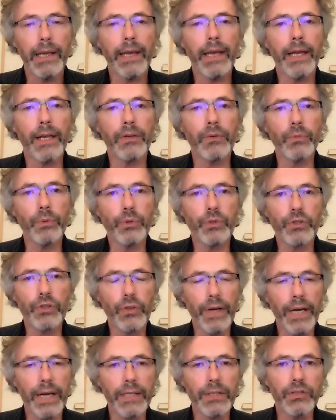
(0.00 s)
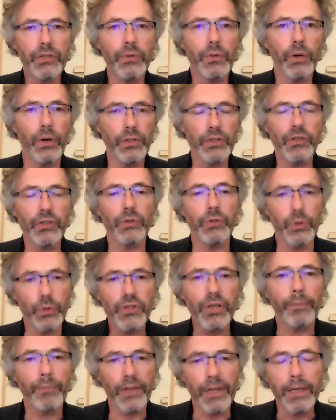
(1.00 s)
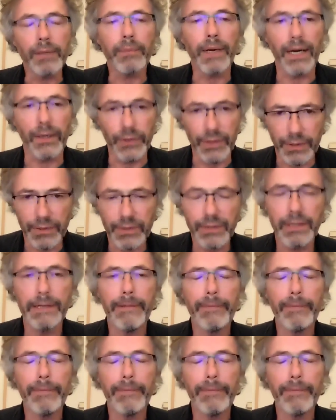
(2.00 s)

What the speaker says: and who try to also do something about it.